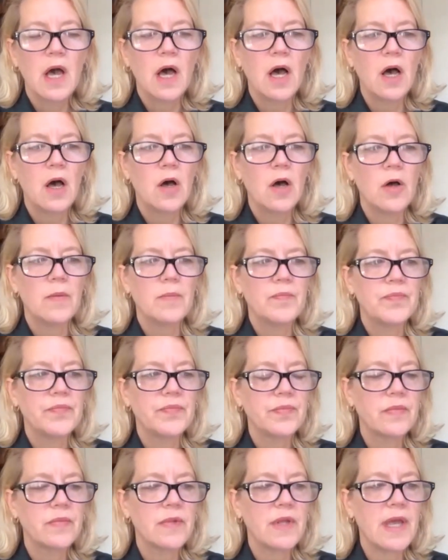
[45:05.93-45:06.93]
Um,
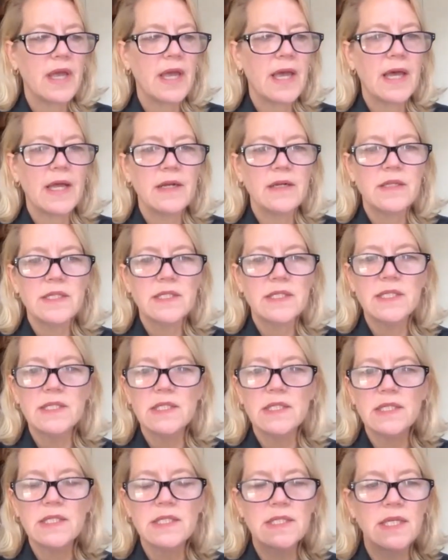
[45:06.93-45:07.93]
and this is
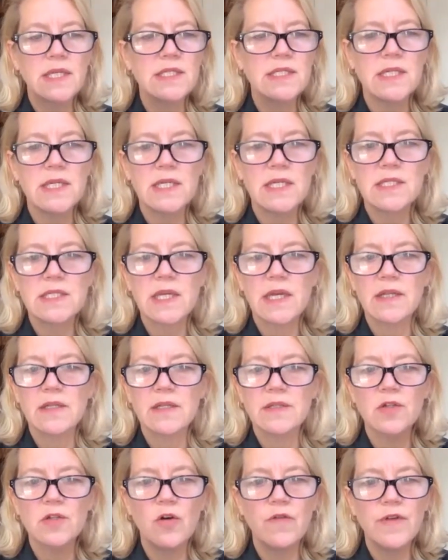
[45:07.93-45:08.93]
in the 60s, and
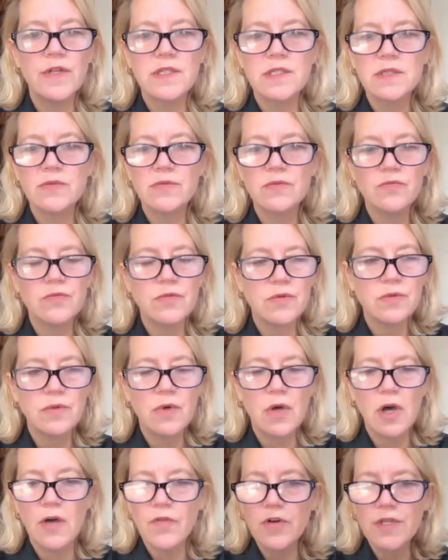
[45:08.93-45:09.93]
the Soviets
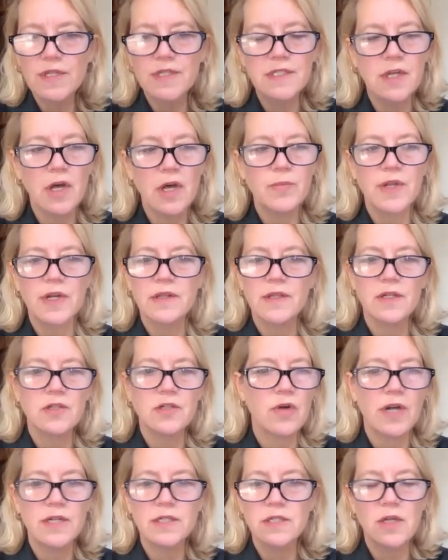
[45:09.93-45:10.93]
cover this up like they
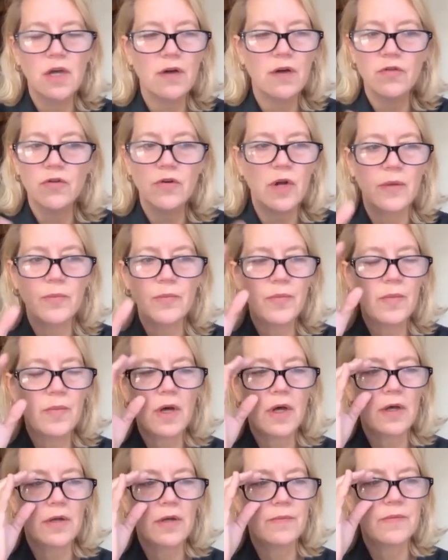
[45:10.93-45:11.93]
tried to cover up
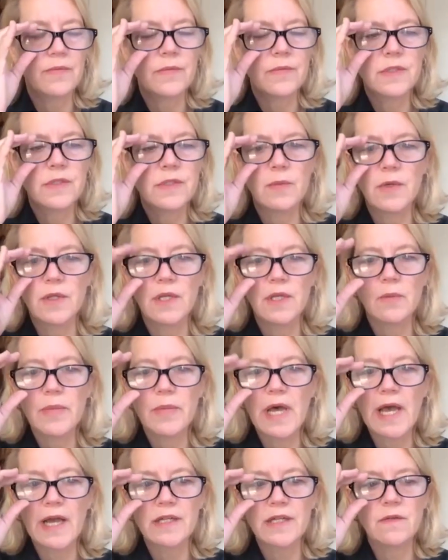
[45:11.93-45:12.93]
um, some of the
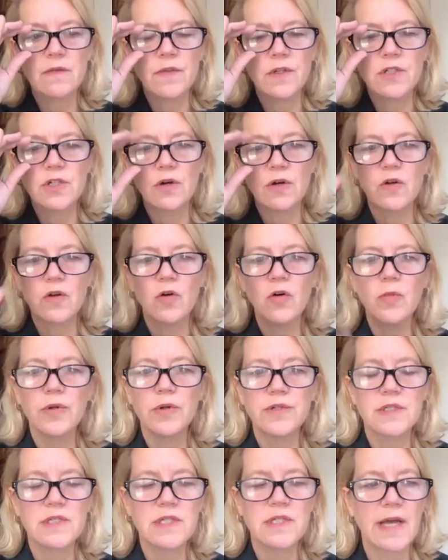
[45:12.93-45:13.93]
impact of the
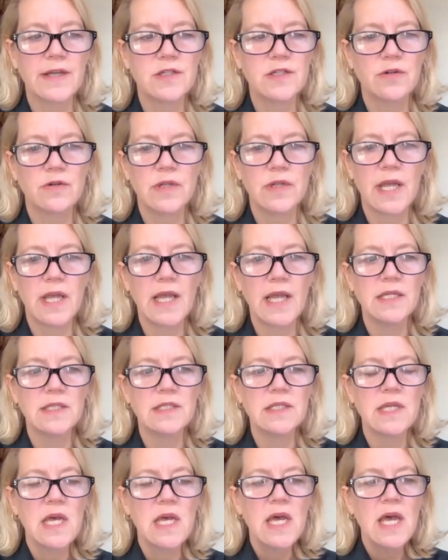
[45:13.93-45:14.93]
Chernobyl disaster in the 80s.